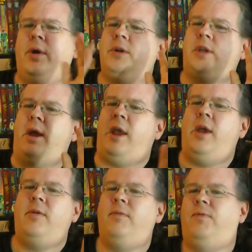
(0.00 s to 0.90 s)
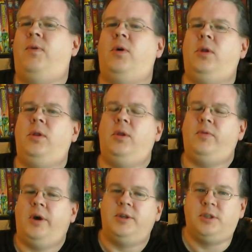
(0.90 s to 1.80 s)
there's a handful
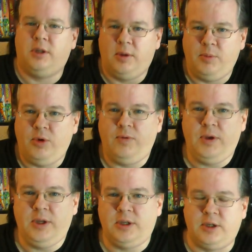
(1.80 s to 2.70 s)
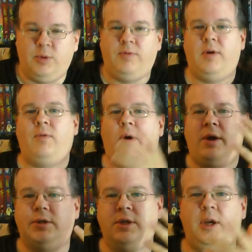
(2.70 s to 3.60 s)
of Godzilla movies that we've never
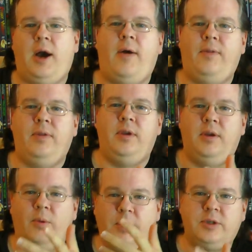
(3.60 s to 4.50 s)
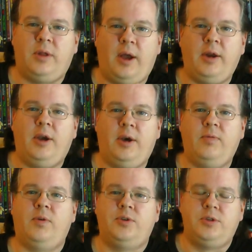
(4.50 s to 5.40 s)
actually got the original uncut
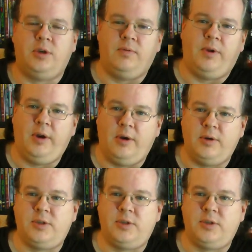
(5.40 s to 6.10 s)
versions over here,